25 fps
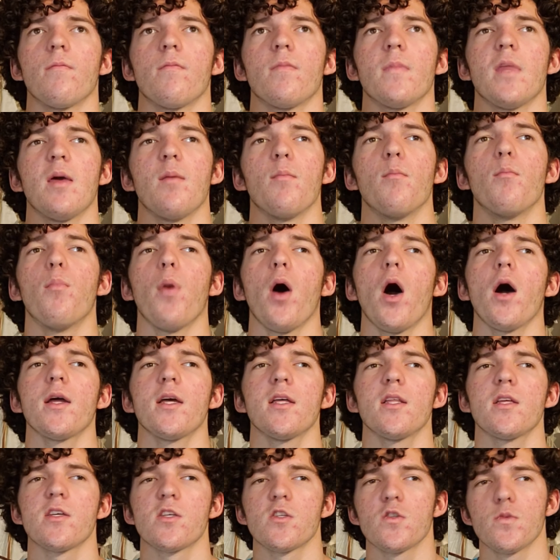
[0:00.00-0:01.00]
embody
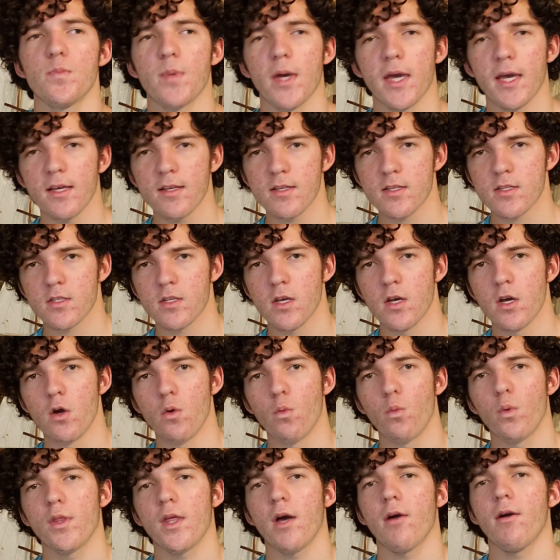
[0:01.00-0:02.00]
the space
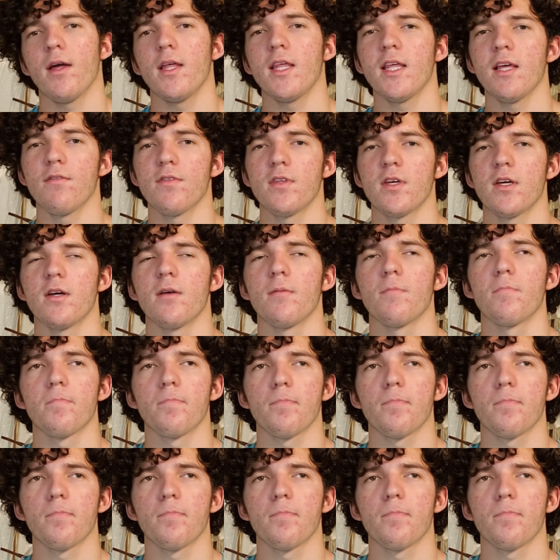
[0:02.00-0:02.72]
without any of the,